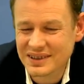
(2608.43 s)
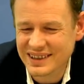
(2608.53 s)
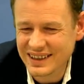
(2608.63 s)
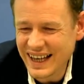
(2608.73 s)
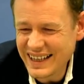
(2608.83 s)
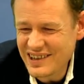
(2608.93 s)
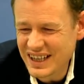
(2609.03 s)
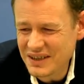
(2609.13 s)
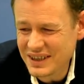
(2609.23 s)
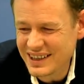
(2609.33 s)
The line you're
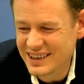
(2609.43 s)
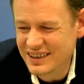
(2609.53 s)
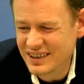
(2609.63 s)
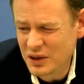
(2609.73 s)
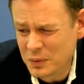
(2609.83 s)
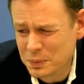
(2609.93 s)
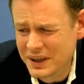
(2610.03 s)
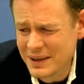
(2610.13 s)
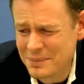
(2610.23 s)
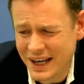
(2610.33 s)
giving looks
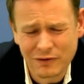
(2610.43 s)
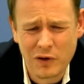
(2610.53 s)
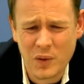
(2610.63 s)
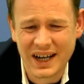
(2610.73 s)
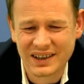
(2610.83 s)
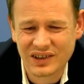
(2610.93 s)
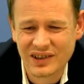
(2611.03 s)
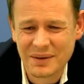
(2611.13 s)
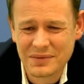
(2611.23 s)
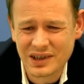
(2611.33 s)
pretty bad for white,
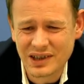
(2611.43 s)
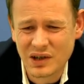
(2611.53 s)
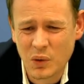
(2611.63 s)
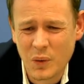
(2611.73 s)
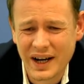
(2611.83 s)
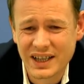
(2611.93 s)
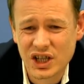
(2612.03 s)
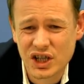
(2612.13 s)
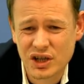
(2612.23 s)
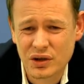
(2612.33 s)
so I'm not quite
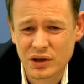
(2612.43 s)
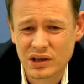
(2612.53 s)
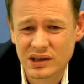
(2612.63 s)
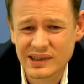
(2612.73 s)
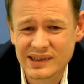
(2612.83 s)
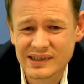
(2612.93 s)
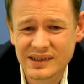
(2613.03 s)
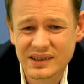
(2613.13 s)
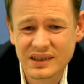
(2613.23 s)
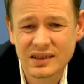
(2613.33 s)
sure
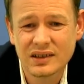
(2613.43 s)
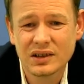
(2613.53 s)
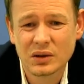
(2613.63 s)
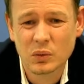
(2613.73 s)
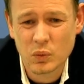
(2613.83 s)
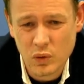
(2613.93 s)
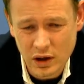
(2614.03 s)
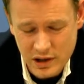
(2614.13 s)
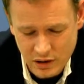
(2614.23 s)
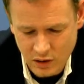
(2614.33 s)

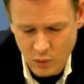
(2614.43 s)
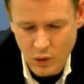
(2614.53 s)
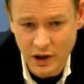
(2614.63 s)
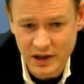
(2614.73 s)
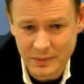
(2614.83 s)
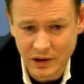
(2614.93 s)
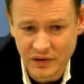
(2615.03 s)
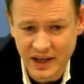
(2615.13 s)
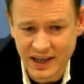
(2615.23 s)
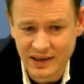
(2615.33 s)
what you're worried about
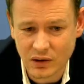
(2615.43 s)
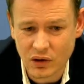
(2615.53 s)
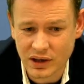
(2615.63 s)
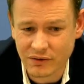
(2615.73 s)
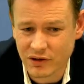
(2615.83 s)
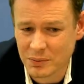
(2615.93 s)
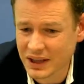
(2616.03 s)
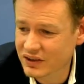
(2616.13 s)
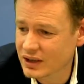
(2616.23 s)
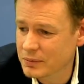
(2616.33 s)
there, or if you
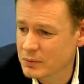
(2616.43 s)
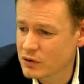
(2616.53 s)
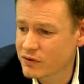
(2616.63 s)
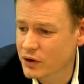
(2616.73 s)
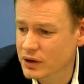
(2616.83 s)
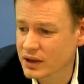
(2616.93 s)
mixed up the move order a